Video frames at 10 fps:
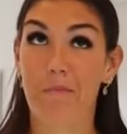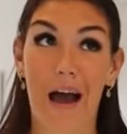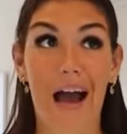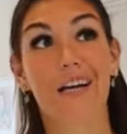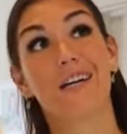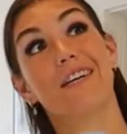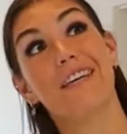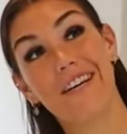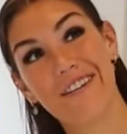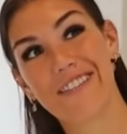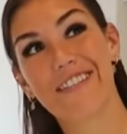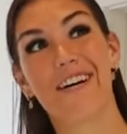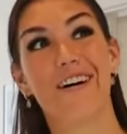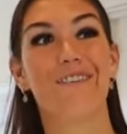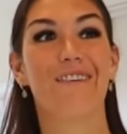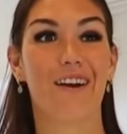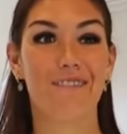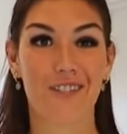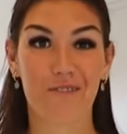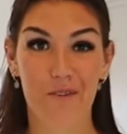back years ago when I
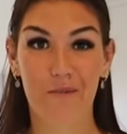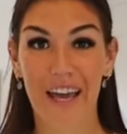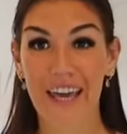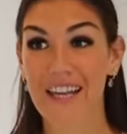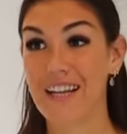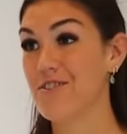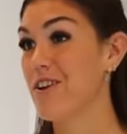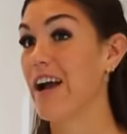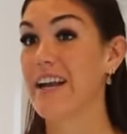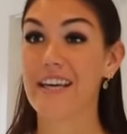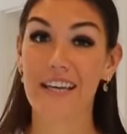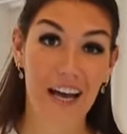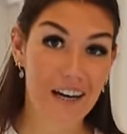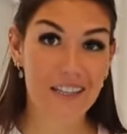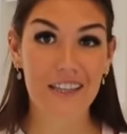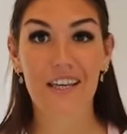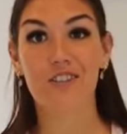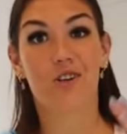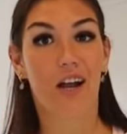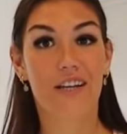was overweight and trying to eat healthy
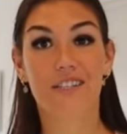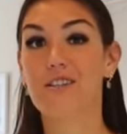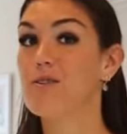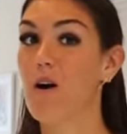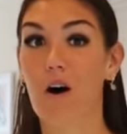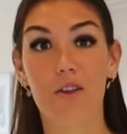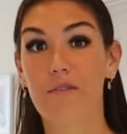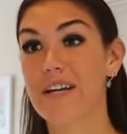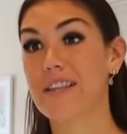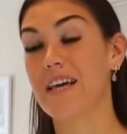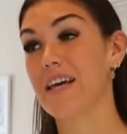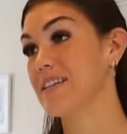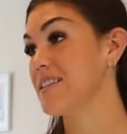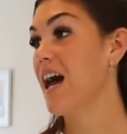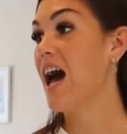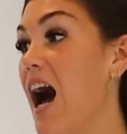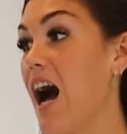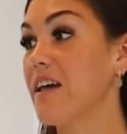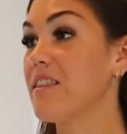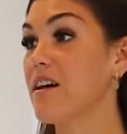and trying to do all the right things.
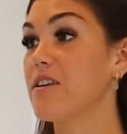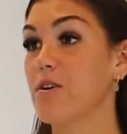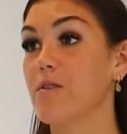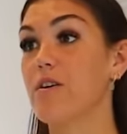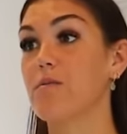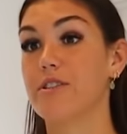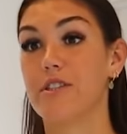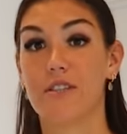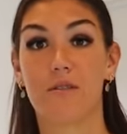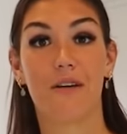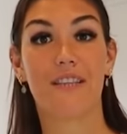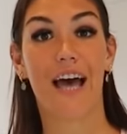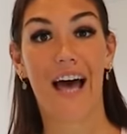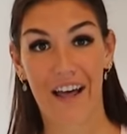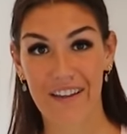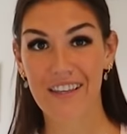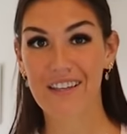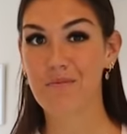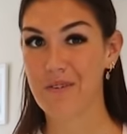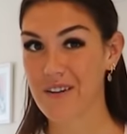I thought yogurt was just about the
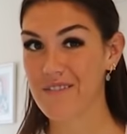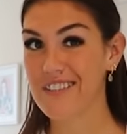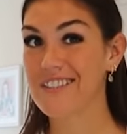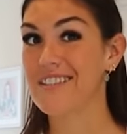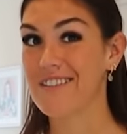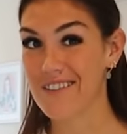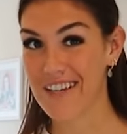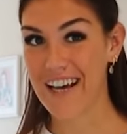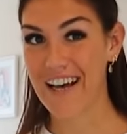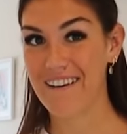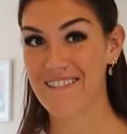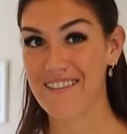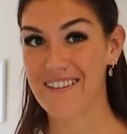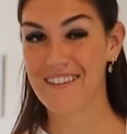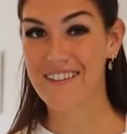healthiest breakfast you could have.